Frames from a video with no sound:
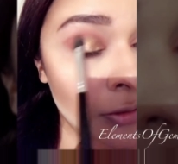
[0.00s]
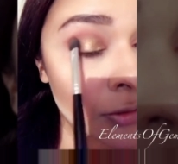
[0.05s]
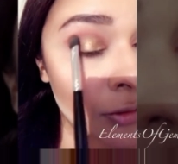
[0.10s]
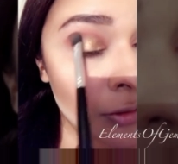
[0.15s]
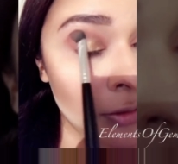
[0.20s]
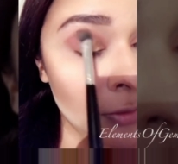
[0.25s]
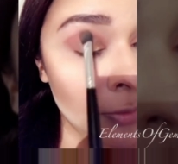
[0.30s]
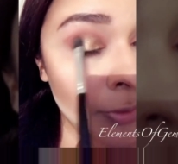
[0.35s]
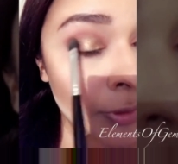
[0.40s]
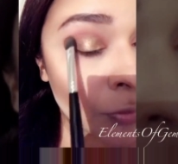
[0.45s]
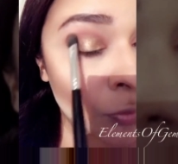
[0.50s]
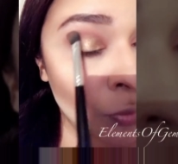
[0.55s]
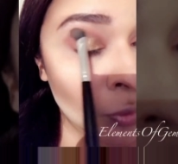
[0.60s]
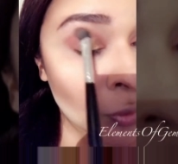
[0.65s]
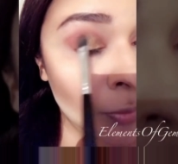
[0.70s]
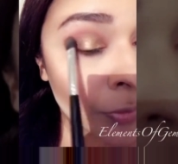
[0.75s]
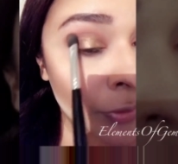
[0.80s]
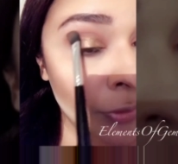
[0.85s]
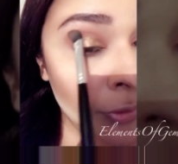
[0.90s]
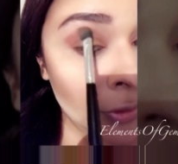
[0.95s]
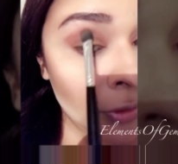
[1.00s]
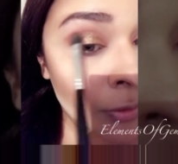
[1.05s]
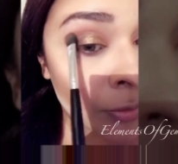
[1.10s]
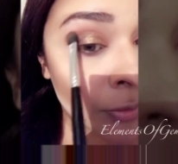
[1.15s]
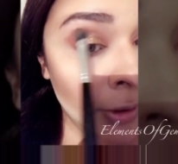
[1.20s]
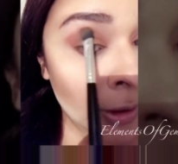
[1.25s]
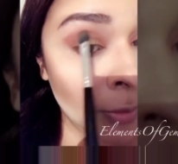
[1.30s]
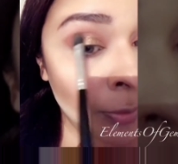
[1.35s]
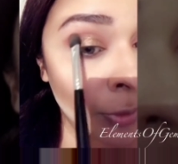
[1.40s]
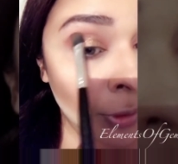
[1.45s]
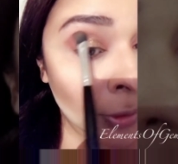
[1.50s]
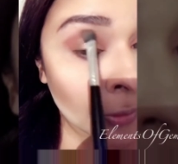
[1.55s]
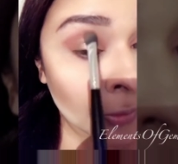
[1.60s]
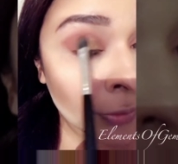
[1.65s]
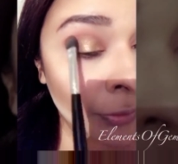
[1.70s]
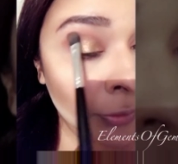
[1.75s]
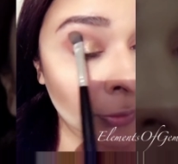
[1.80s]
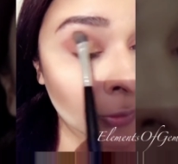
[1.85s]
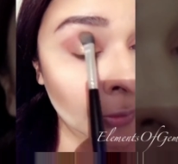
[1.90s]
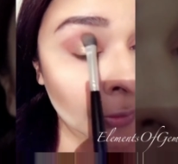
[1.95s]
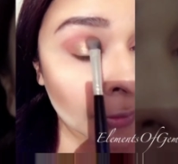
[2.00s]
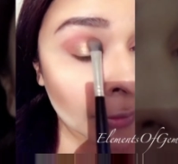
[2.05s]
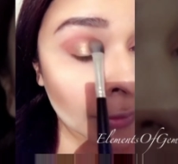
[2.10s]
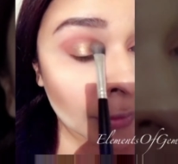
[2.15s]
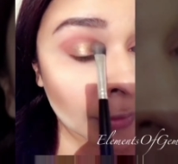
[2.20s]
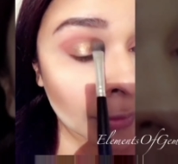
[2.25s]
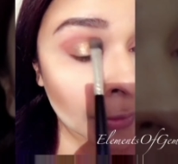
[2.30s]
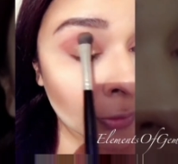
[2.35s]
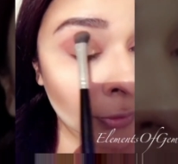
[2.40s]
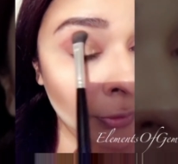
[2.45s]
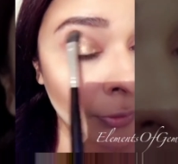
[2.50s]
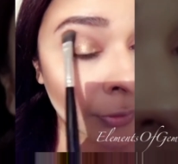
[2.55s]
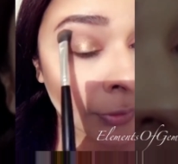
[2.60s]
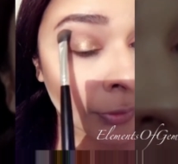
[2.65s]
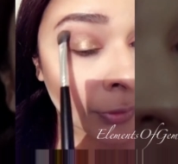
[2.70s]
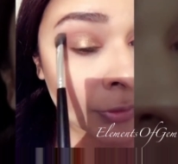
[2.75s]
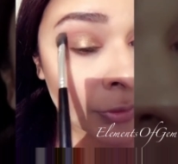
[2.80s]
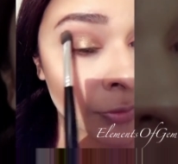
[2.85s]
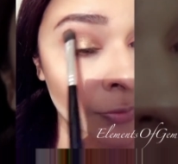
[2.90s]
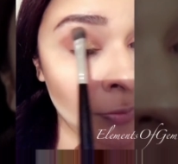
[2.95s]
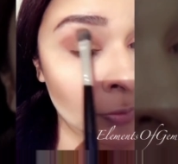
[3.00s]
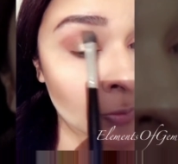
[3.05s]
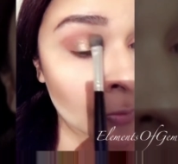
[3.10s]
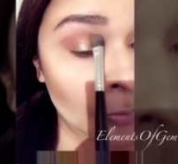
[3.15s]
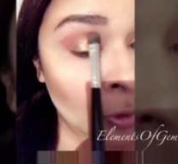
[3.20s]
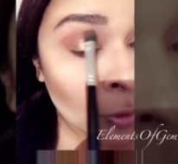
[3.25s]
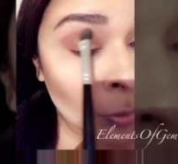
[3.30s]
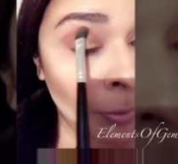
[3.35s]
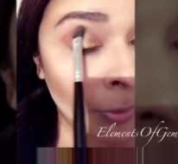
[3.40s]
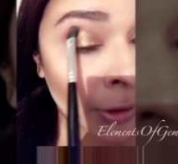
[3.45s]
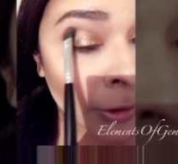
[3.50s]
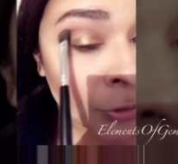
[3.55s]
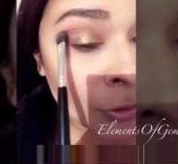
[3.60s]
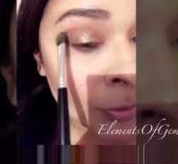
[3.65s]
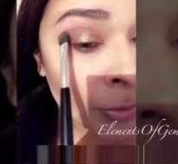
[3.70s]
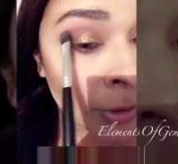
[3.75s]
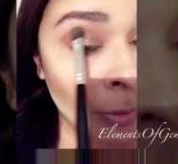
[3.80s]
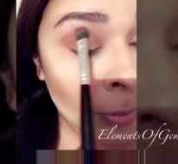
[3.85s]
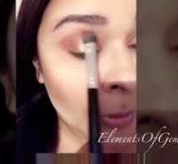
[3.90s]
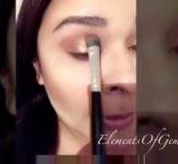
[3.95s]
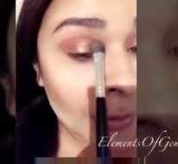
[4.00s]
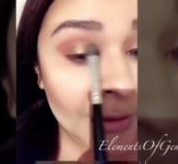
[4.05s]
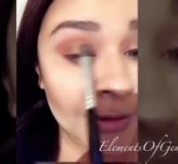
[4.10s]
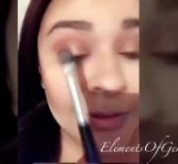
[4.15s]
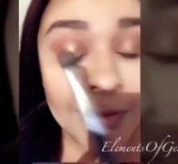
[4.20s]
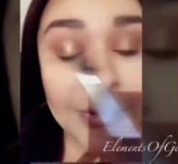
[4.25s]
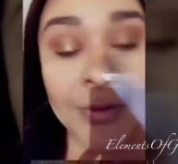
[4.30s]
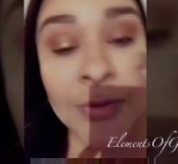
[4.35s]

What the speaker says: just a bit warm from the brow bone, well below the brow bone.